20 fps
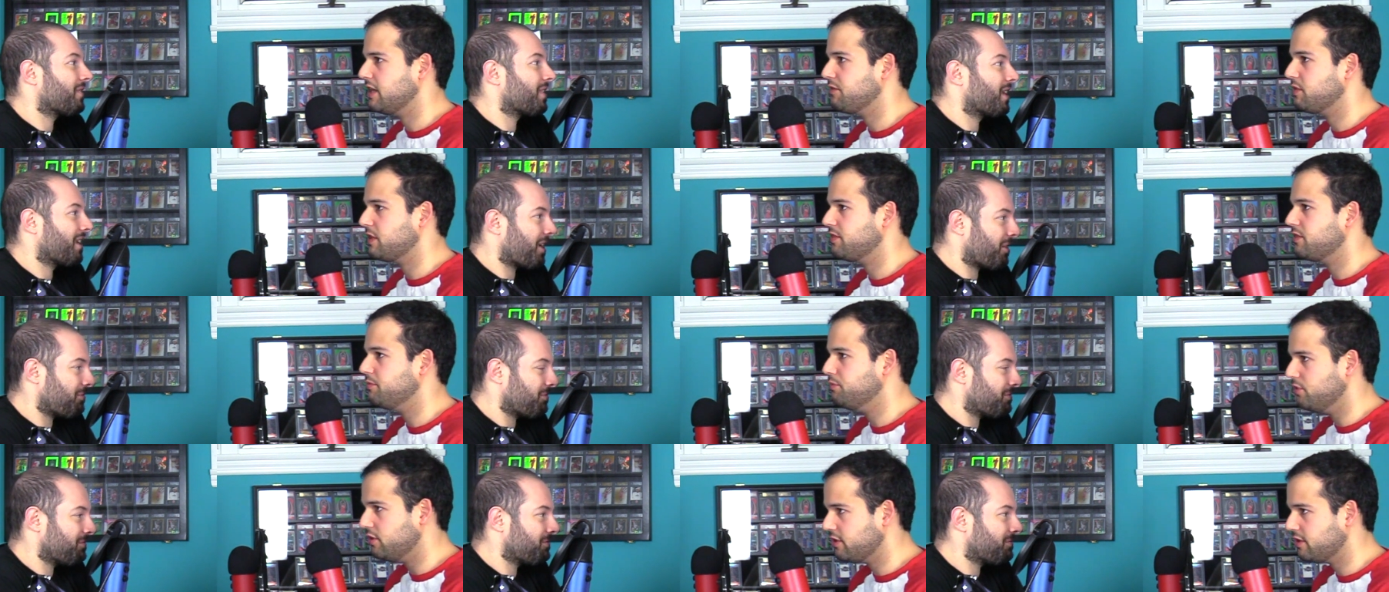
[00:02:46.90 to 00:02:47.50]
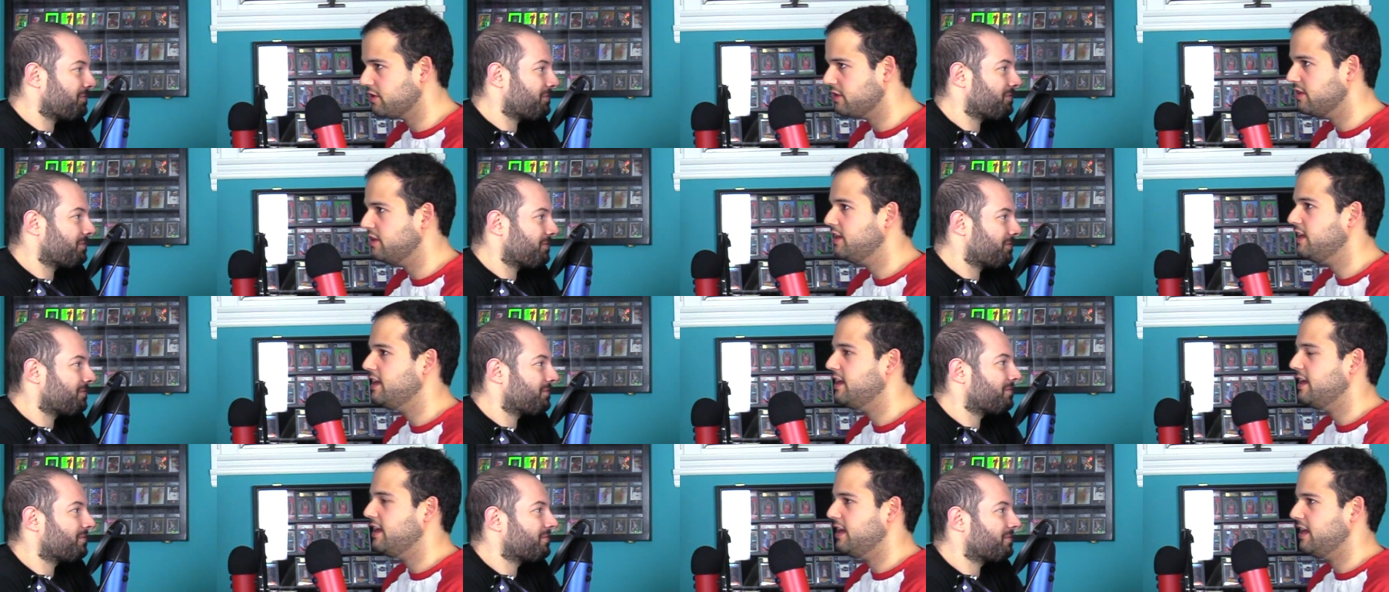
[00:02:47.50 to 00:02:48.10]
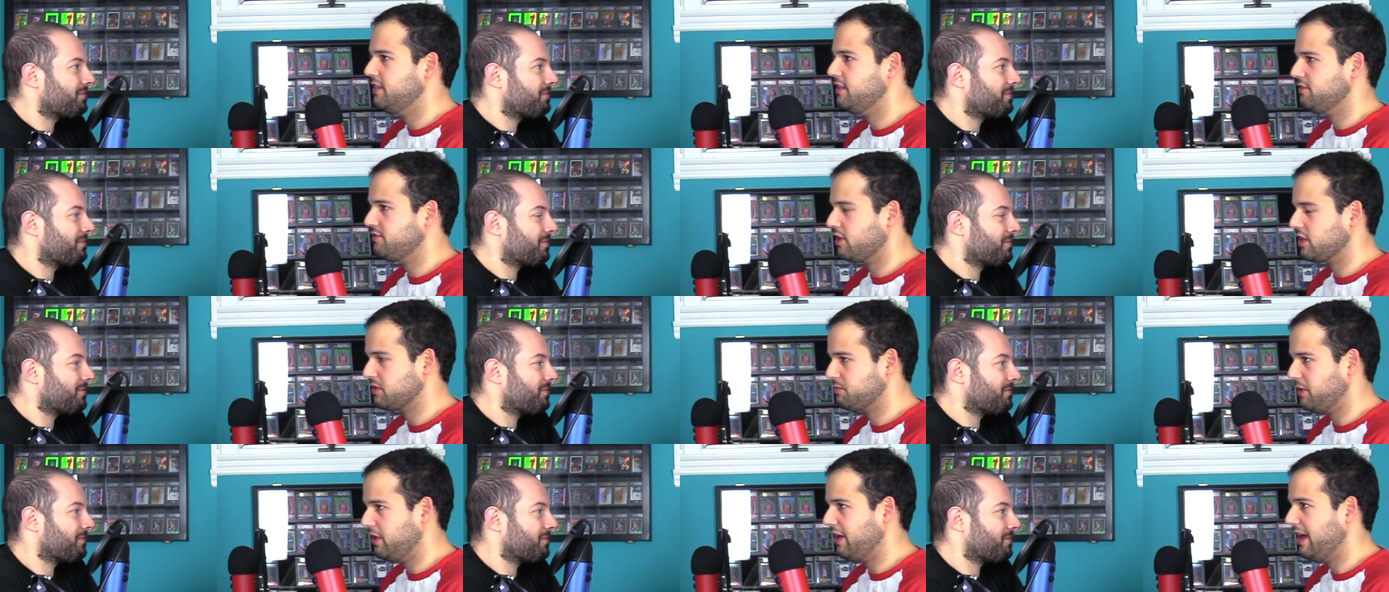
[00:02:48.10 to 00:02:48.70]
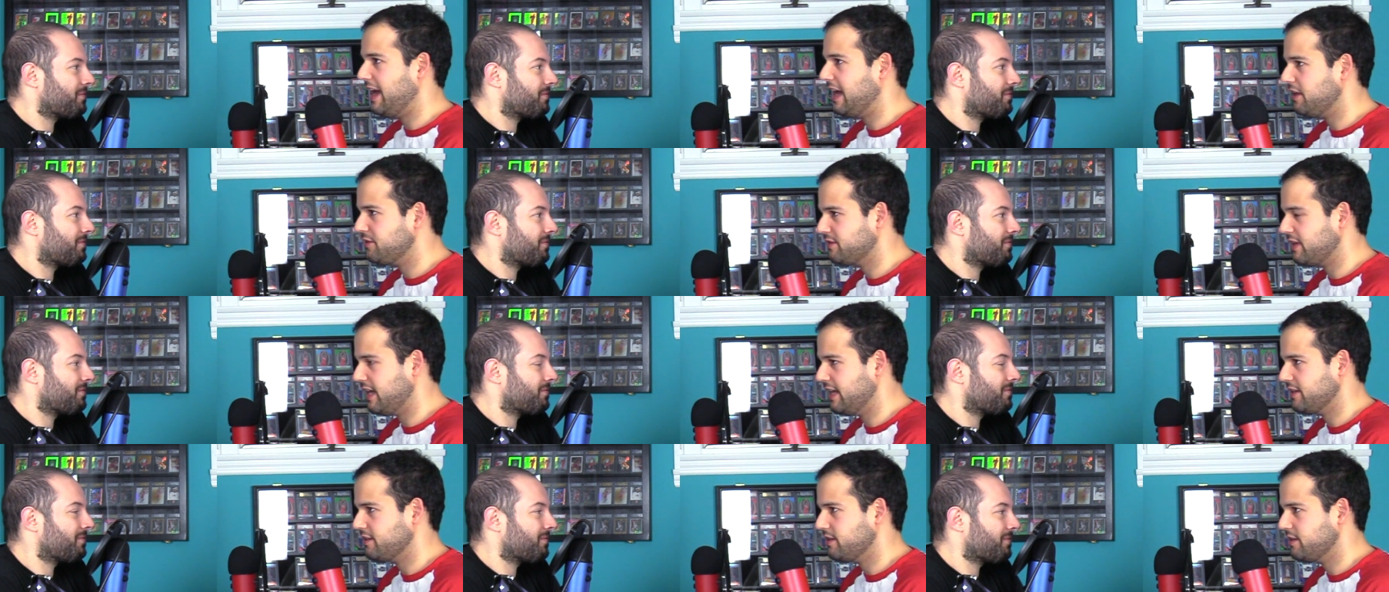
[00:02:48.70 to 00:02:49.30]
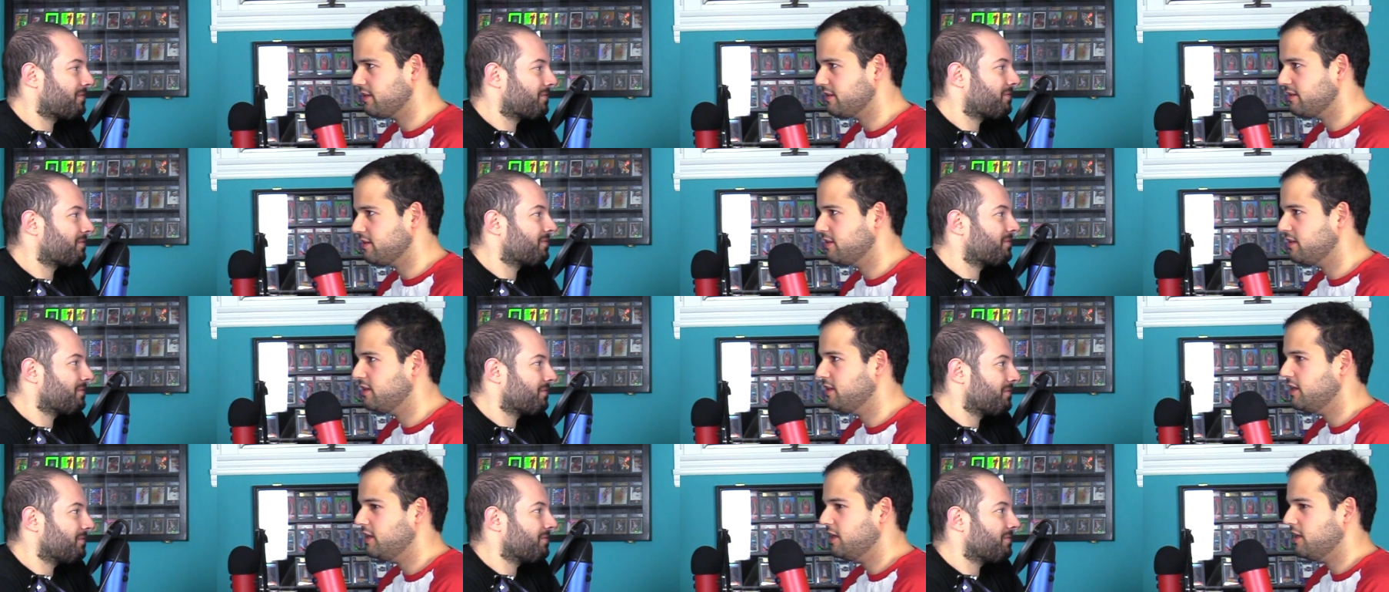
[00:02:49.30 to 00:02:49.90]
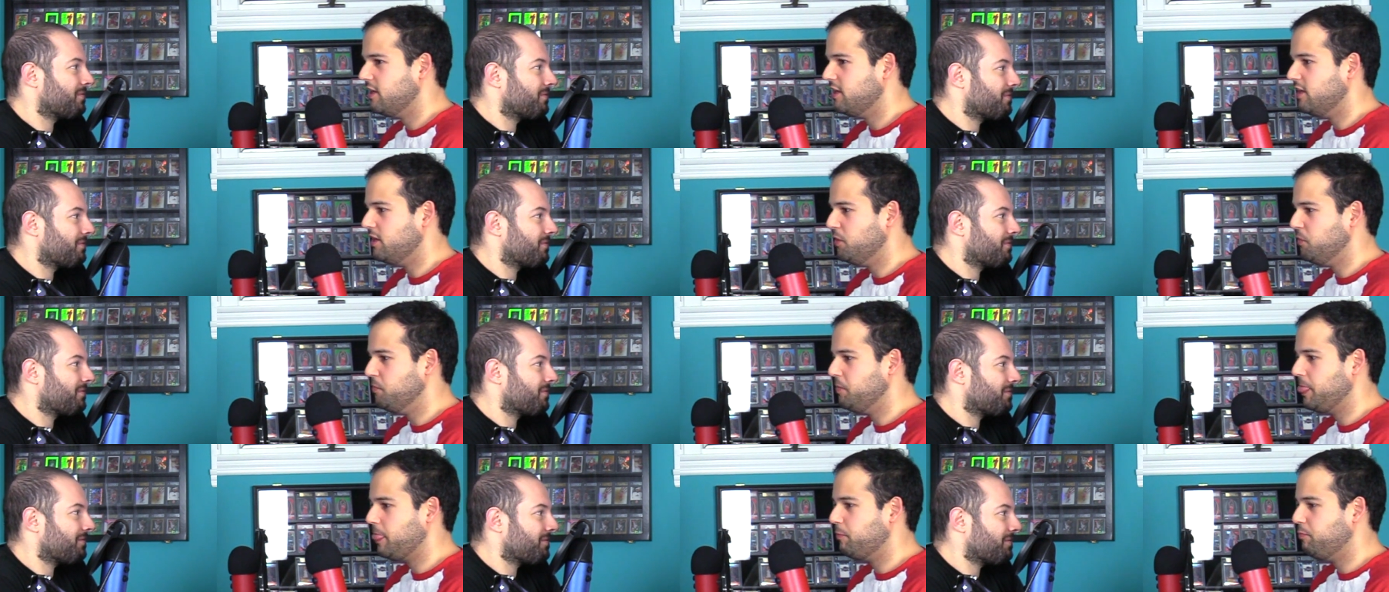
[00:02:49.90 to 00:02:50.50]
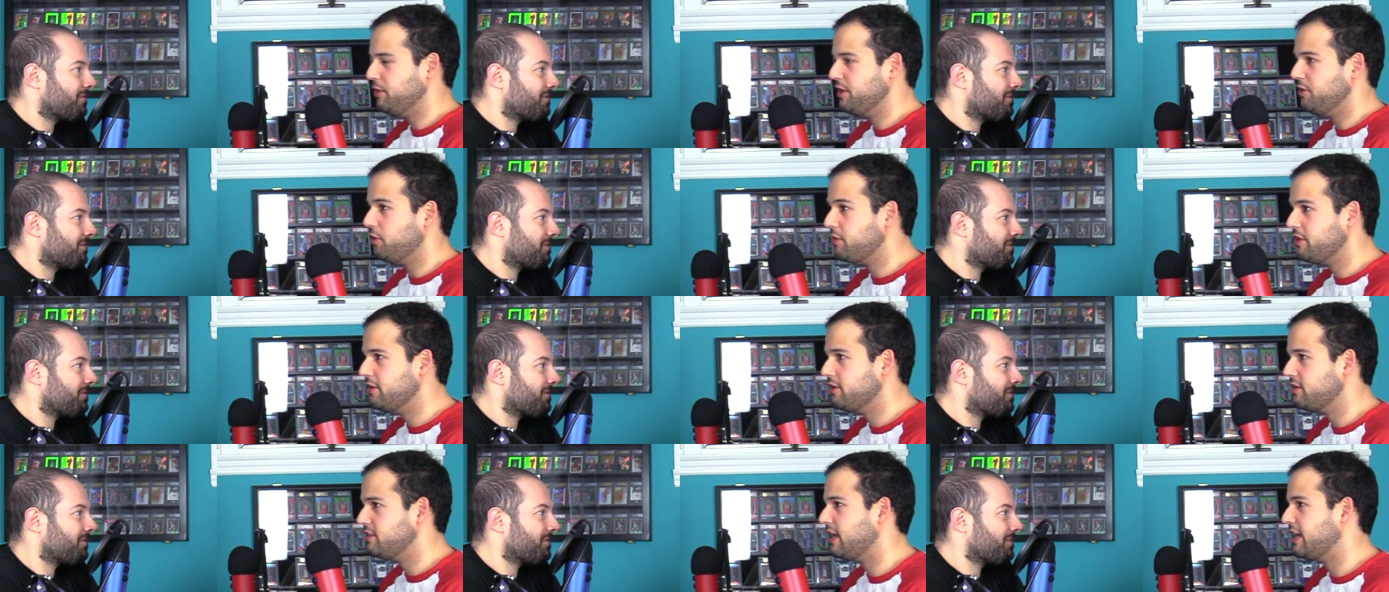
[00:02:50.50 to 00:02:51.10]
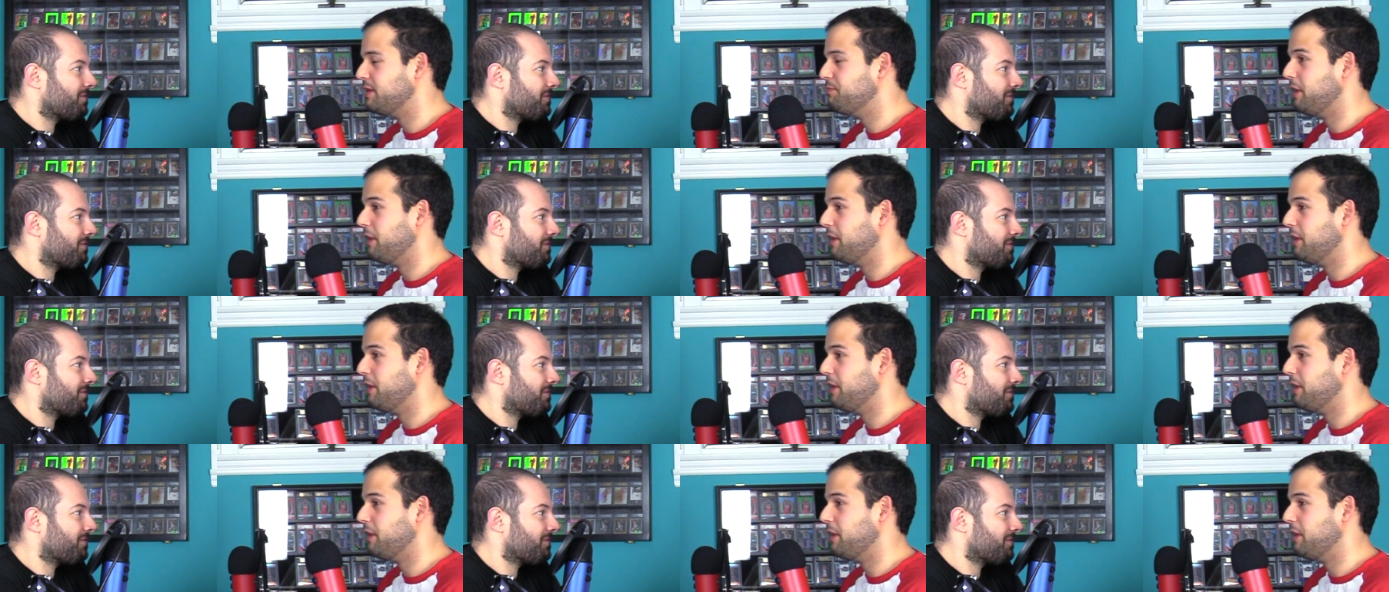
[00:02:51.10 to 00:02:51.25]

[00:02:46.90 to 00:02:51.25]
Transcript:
Speaker 1: I read yep. the book, and they talked about house hacking, um, but you don't hear a lot